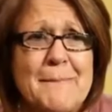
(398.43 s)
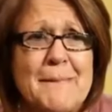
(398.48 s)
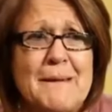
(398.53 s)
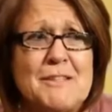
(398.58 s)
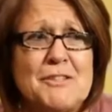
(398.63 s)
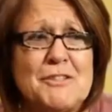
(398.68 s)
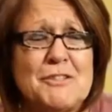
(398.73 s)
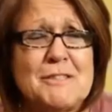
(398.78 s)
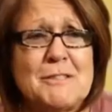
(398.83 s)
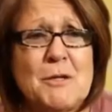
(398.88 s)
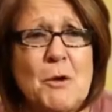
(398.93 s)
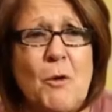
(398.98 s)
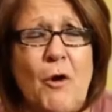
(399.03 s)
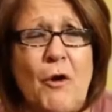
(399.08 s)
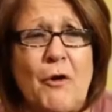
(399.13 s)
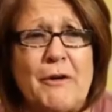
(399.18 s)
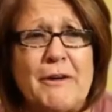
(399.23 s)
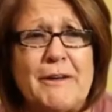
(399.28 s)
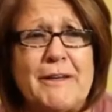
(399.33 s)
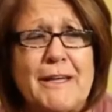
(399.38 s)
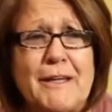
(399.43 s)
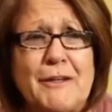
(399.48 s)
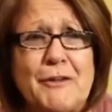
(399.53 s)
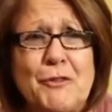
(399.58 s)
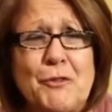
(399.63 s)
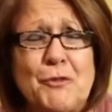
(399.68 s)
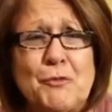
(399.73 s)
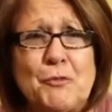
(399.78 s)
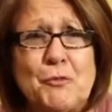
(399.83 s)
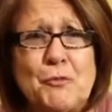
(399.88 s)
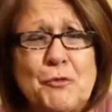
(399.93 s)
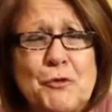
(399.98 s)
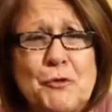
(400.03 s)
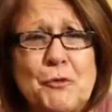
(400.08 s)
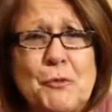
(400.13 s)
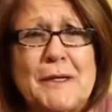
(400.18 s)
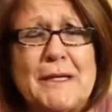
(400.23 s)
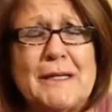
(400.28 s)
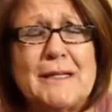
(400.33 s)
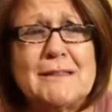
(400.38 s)
It's just so hard to get
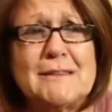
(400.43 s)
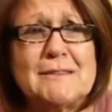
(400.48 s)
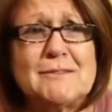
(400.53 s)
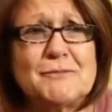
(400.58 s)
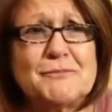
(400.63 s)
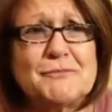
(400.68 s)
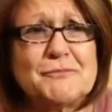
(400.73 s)
through it.